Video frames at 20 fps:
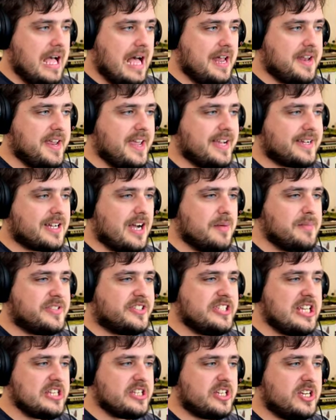And here comes
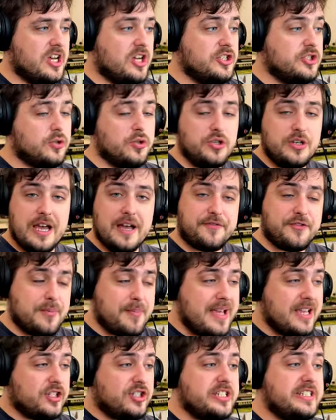Sutherland, who you have to
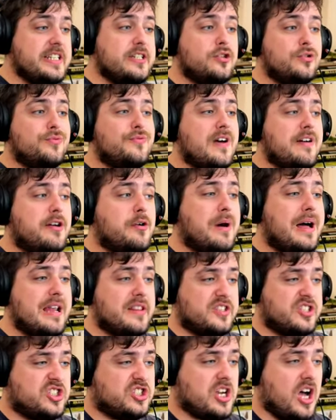admit she did do very well
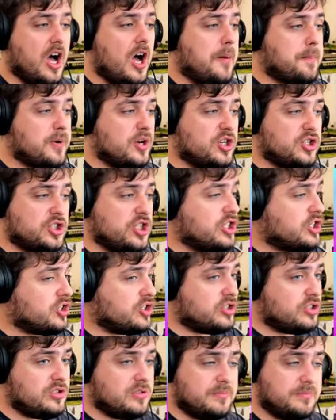at the start, but she
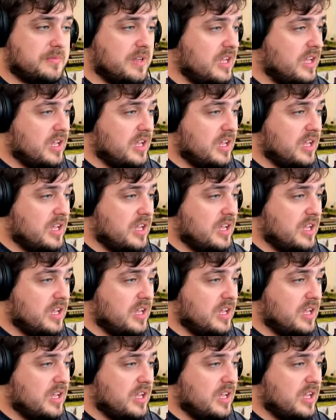couldn't